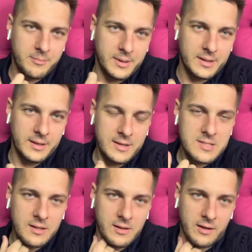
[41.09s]
But
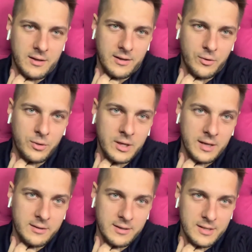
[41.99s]
that's it. Like, he only
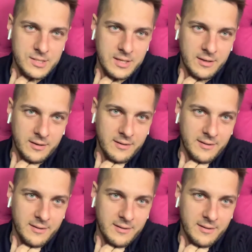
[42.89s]
had the idea.